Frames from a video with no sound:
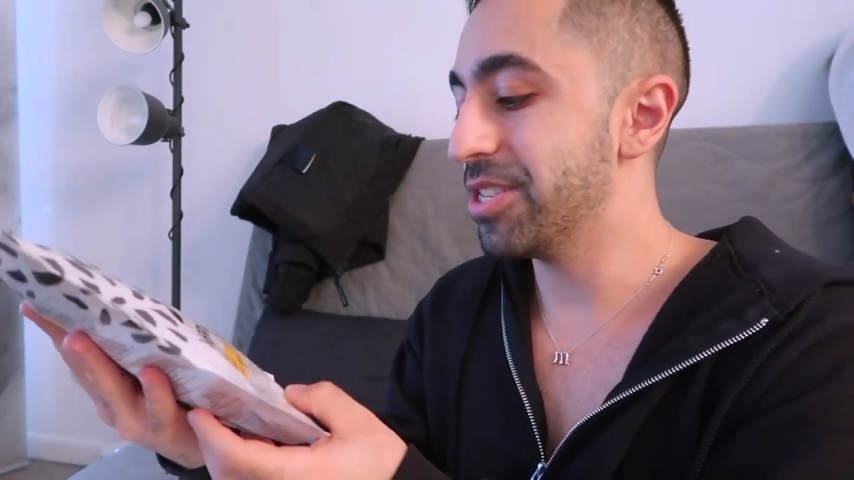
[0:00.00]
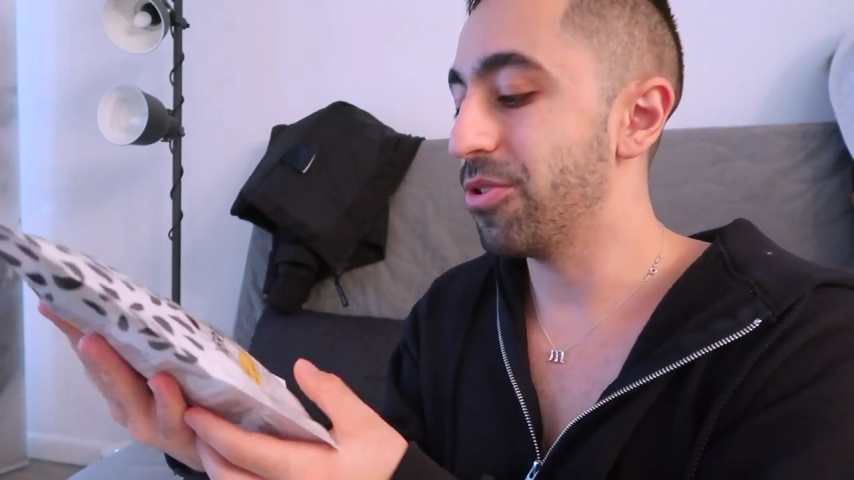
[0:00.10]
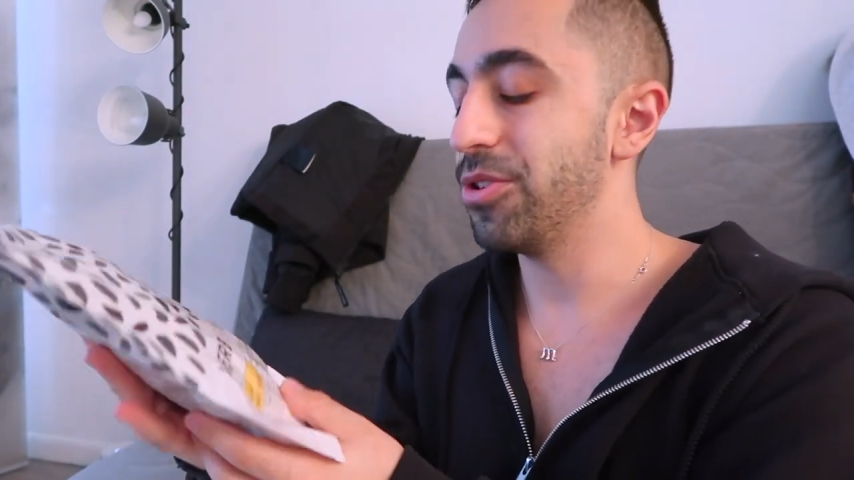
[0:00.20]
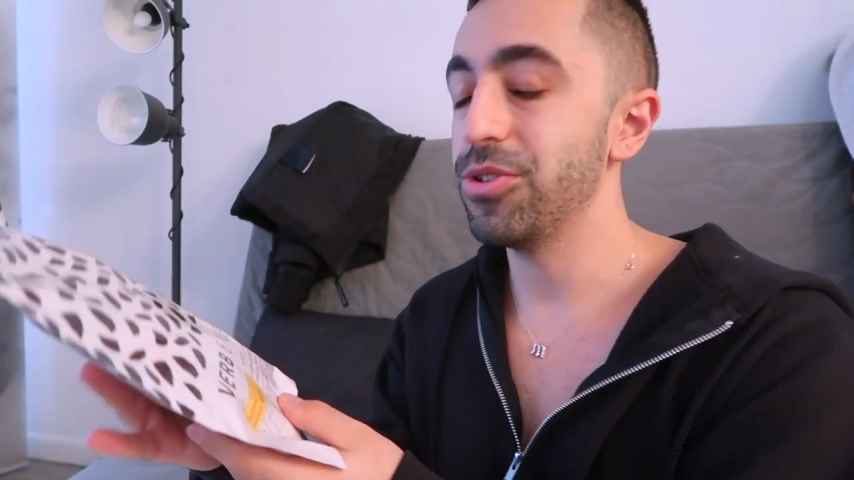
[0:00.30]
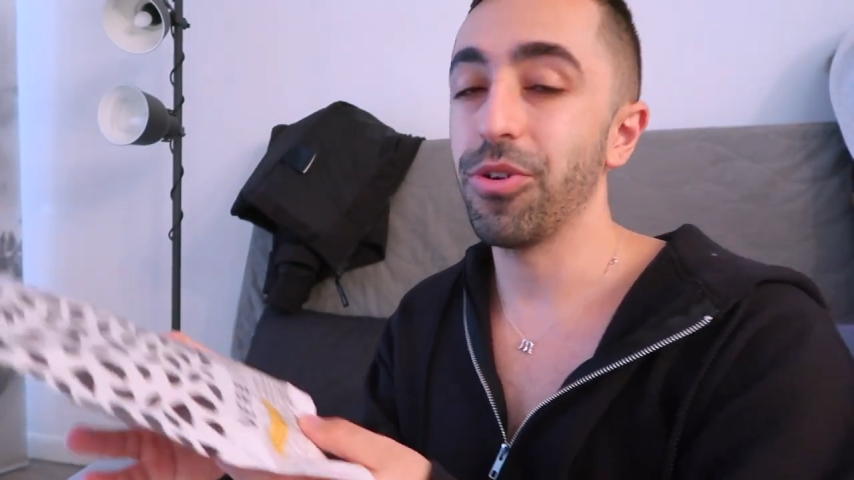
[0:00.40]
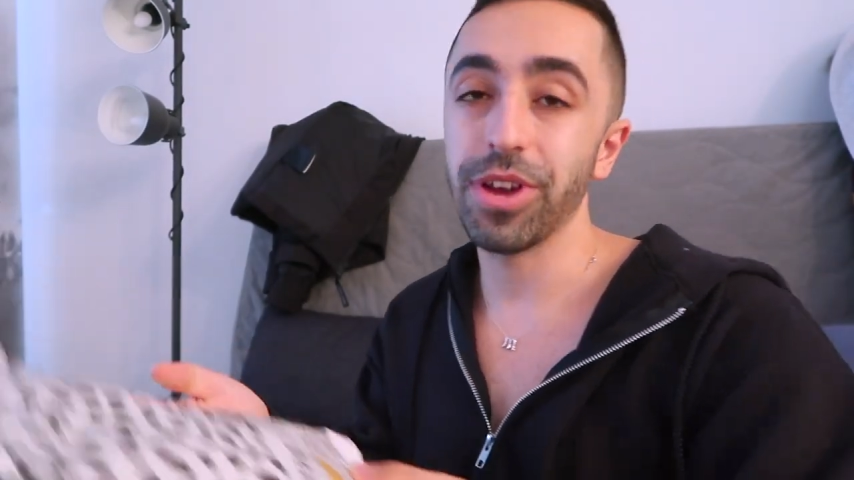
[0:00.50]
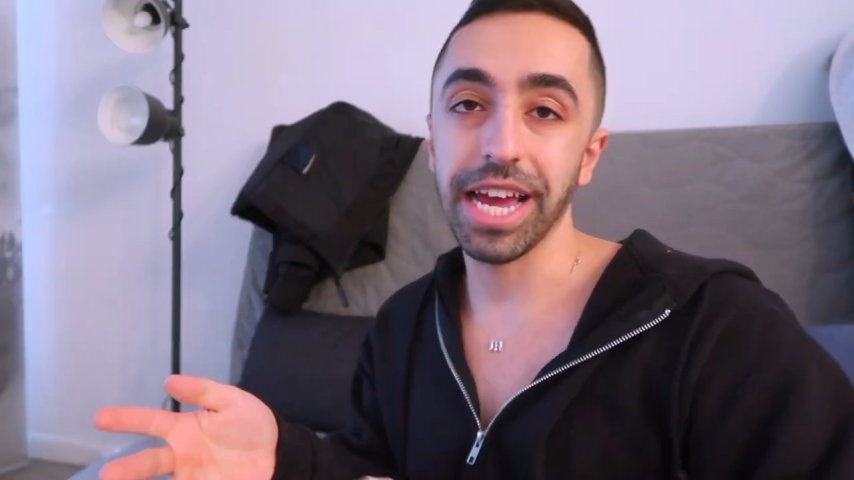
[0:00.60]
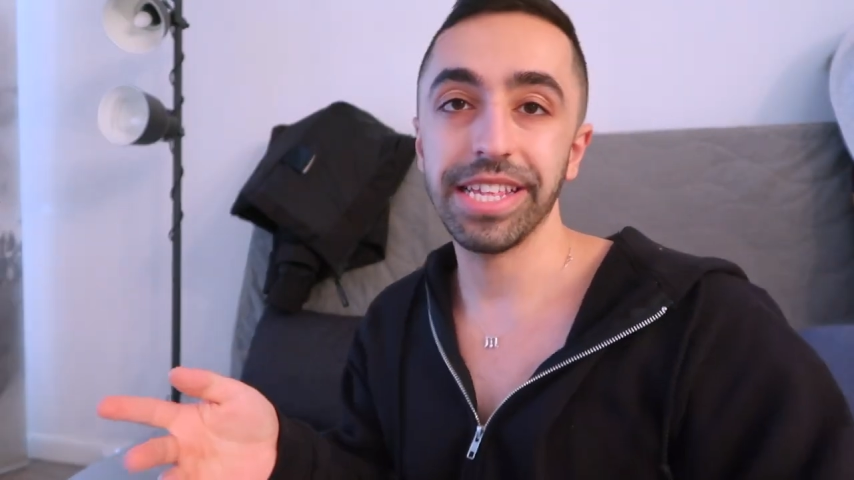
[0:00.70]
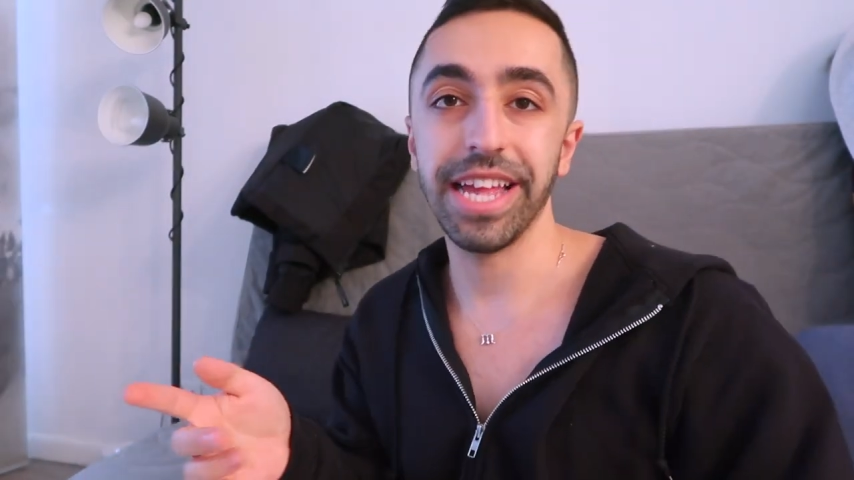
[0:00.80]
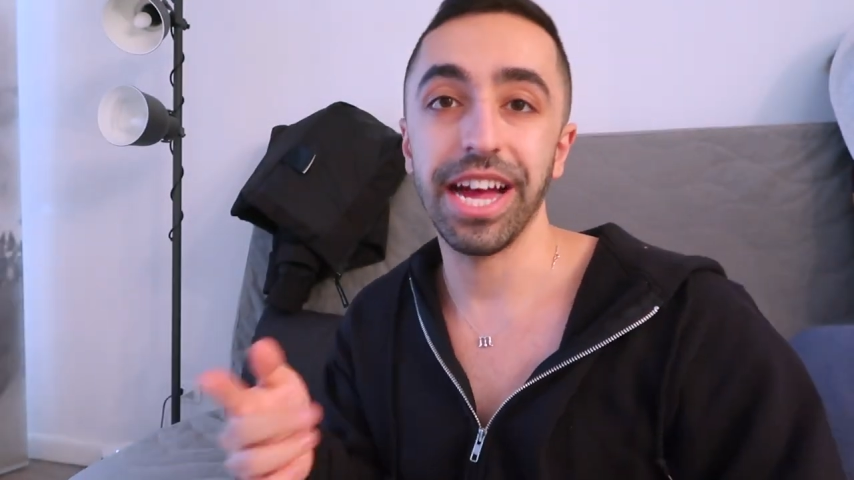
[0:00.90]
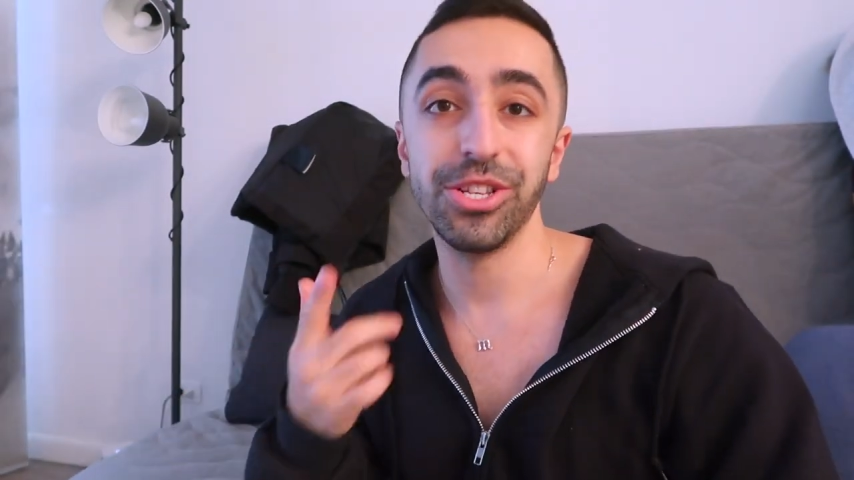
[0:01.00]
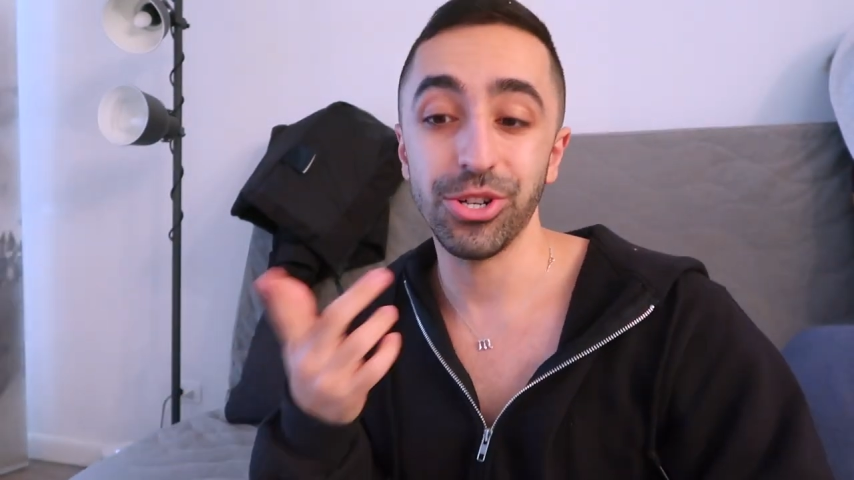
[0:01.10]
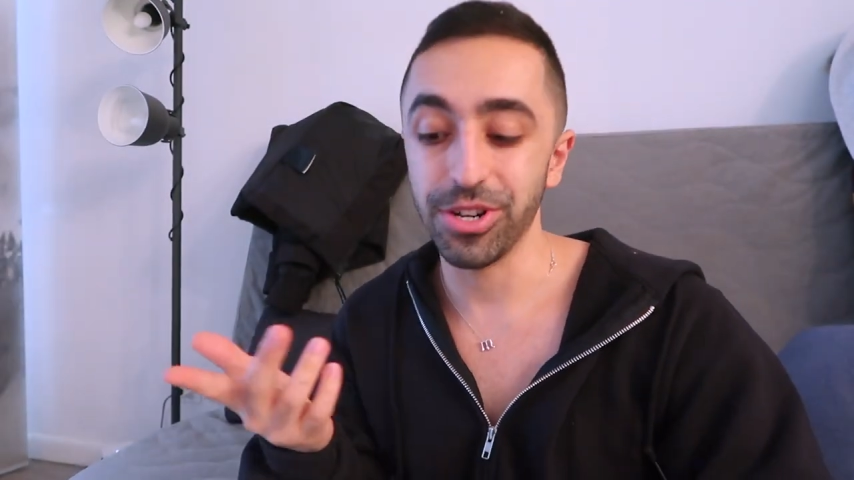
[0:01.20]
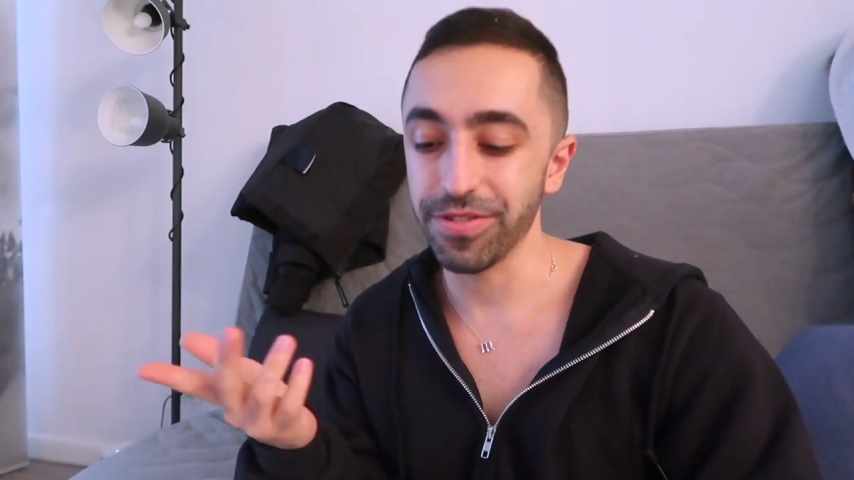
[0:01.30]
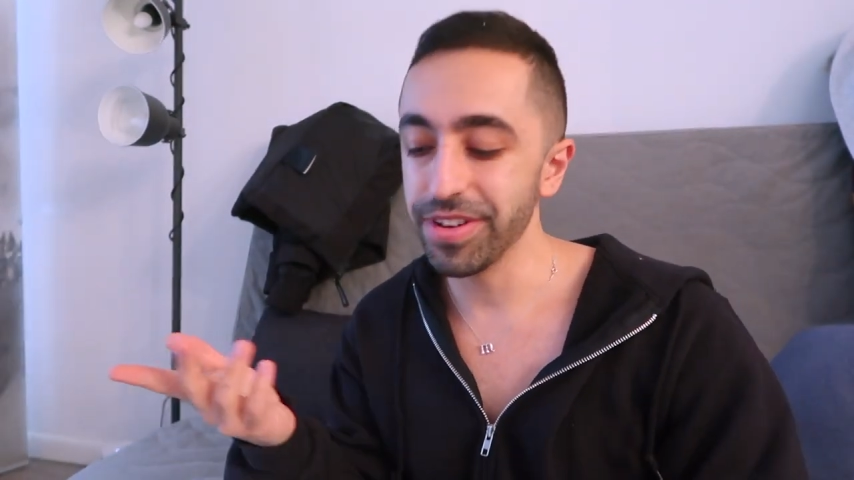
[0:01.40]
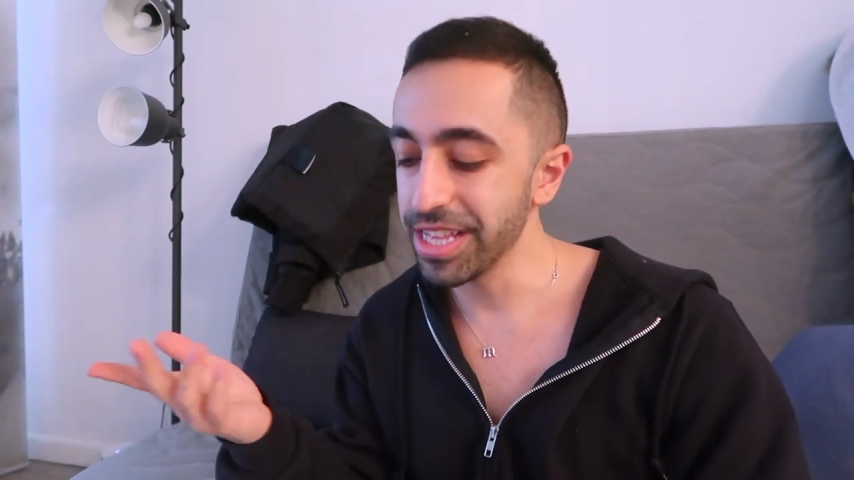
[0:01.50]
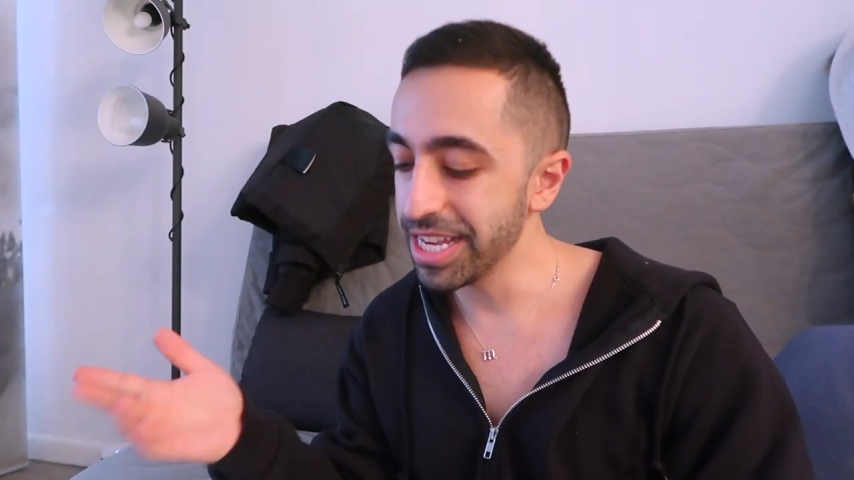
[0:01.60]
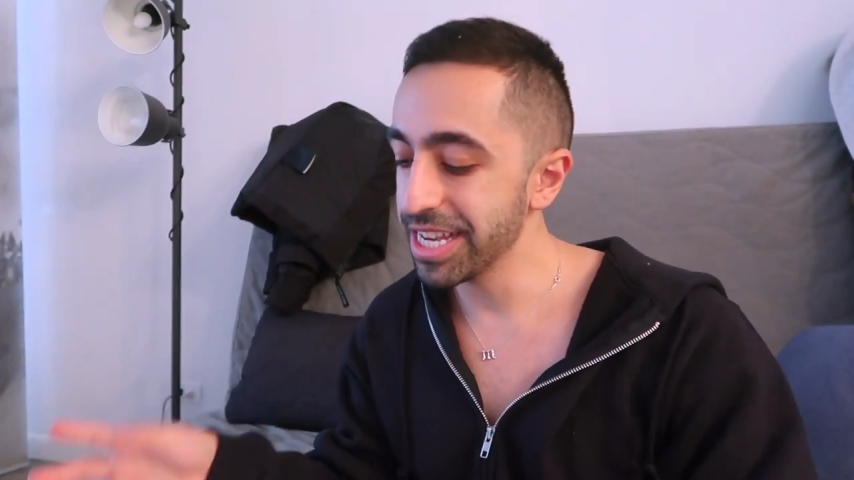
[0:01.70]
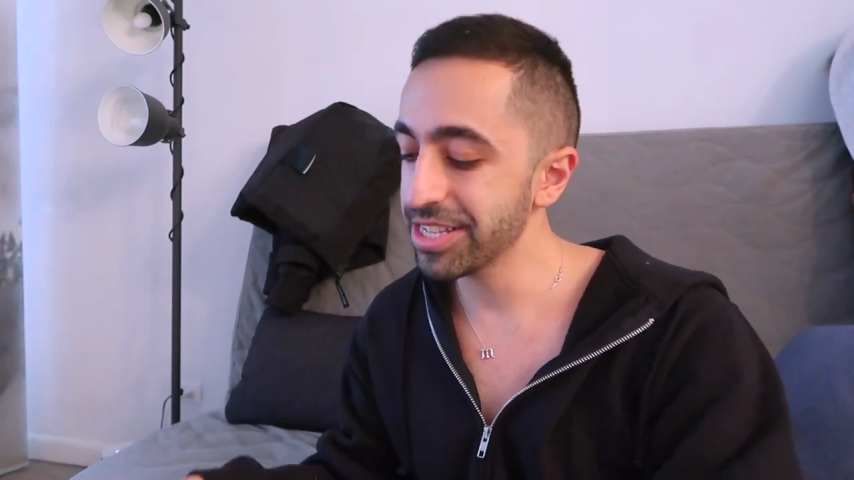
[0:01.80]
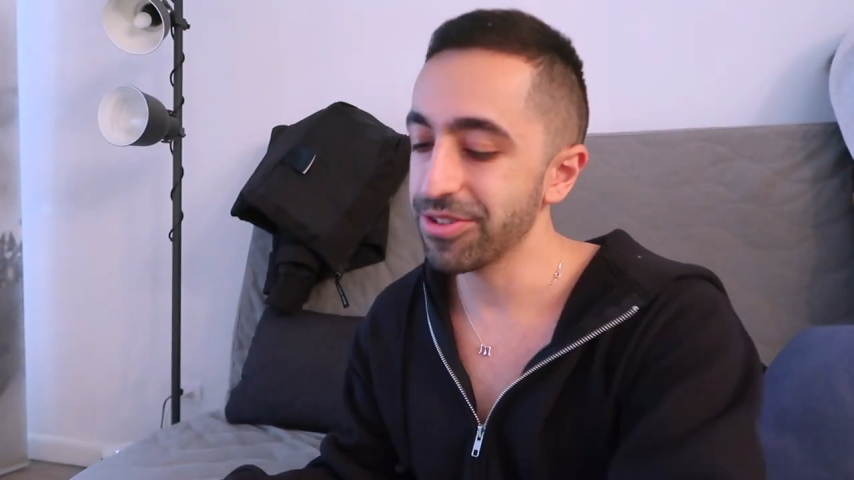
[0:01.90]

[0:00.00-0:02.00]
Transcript: so you don't get that jittery feeling,